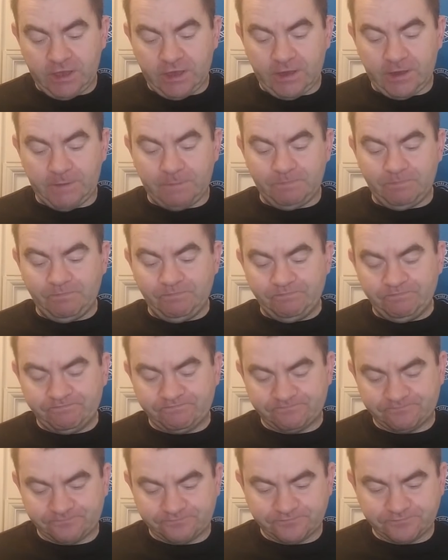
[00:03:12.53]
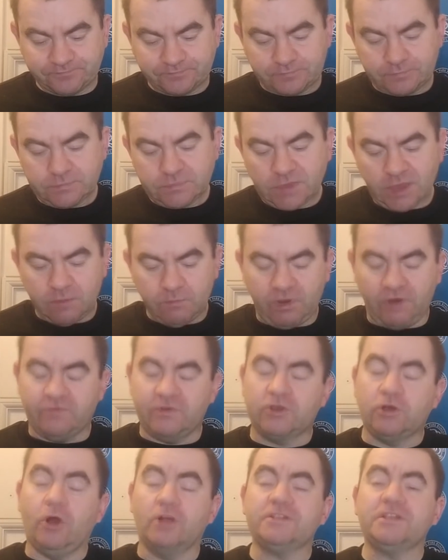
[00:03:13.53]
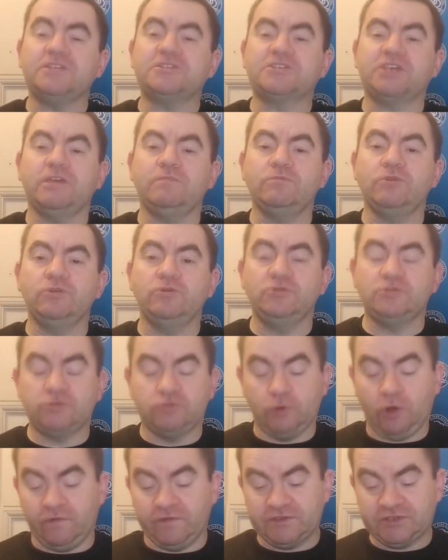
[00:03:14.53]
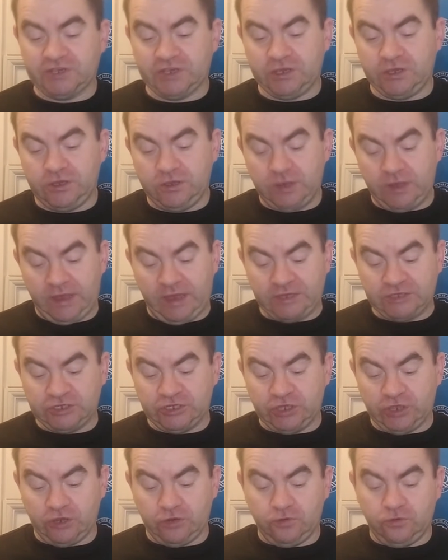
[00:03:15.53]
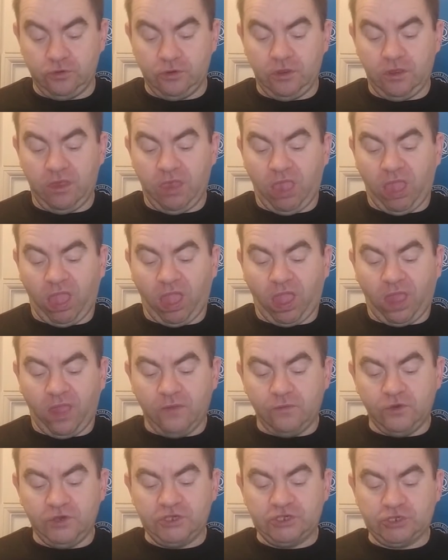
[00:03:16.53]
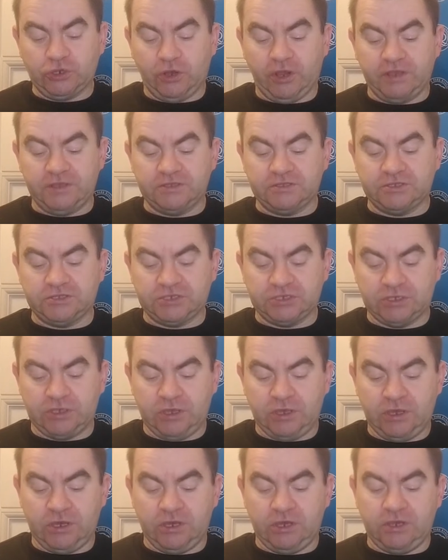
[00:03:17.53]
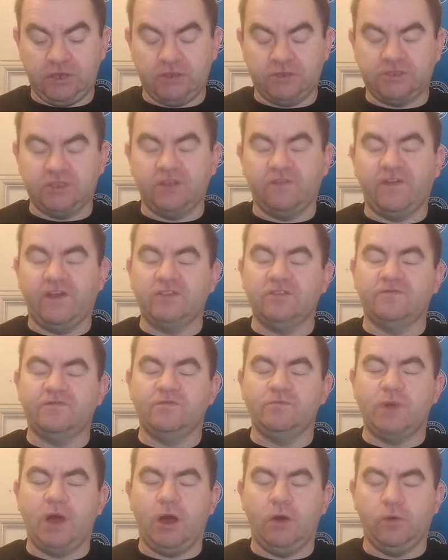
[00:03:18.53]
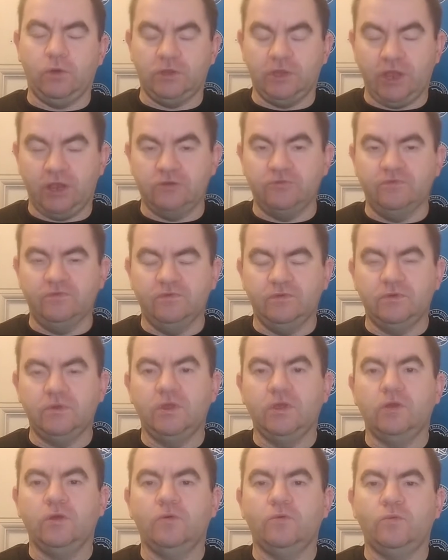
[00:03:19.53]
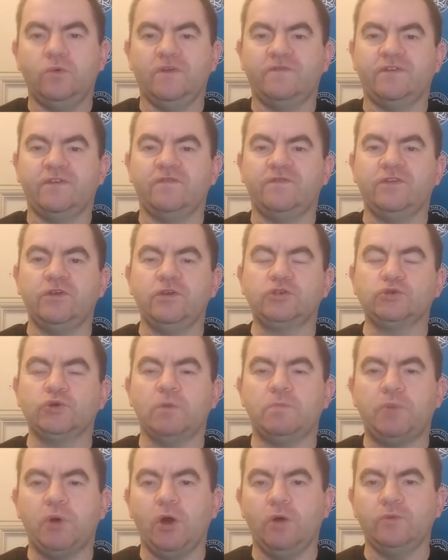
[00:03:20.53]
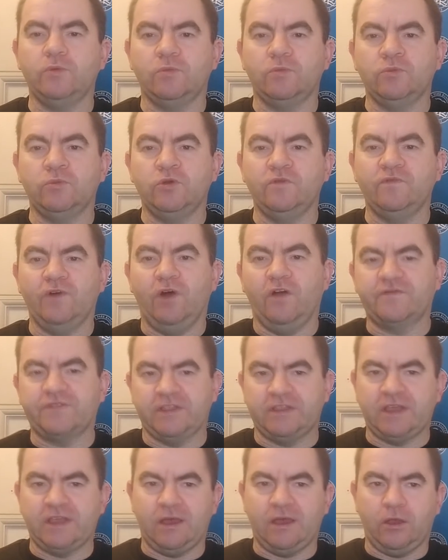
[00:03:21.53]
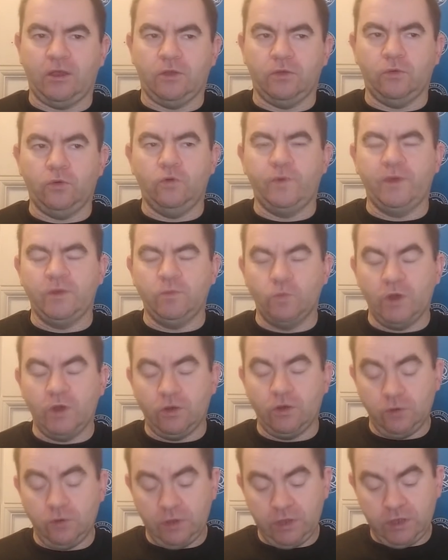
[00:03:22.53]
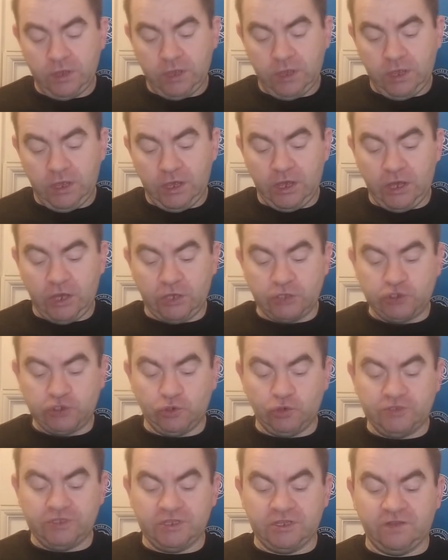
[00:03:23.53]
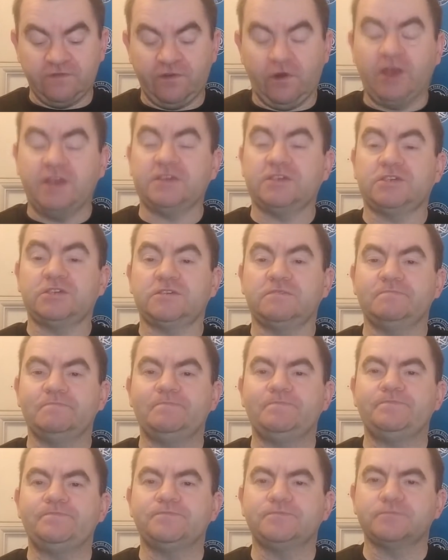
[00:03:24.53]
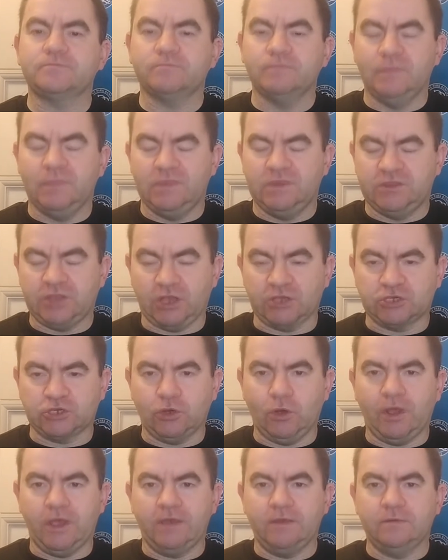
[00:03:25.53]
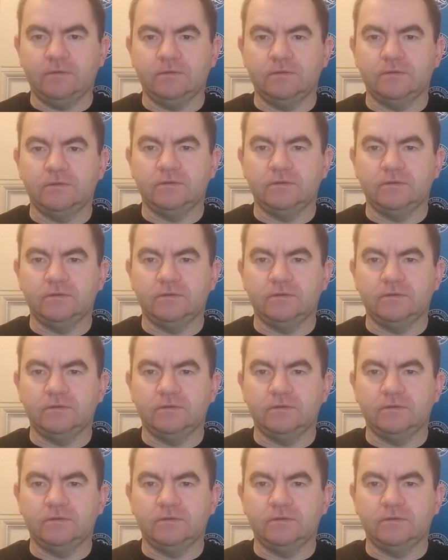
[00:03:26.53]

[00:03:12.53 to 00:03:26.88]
But regarding team news, obviously, as you know, we signed the defender from Hull on loan with a view to a permanent move after that, all being well. Jordi De Vries, Dutch guy.